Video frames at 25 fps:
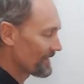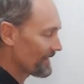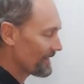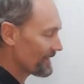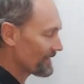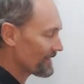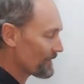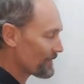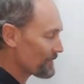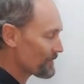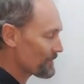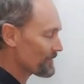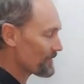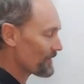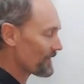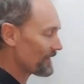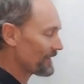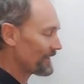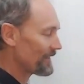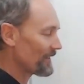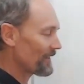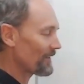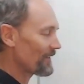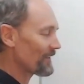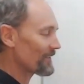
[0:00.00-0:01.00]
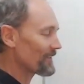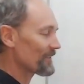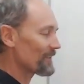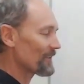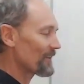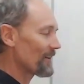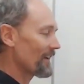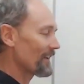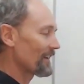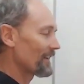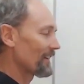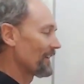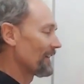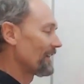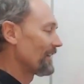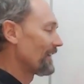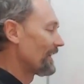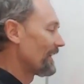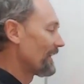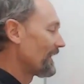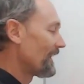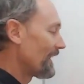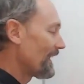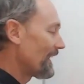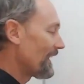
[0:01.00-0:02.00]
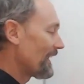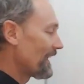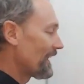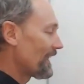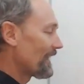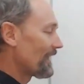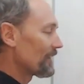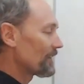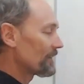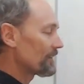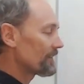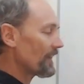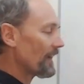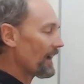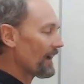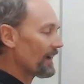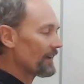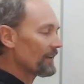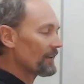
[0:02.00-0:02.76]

It's a funny dollar sign. That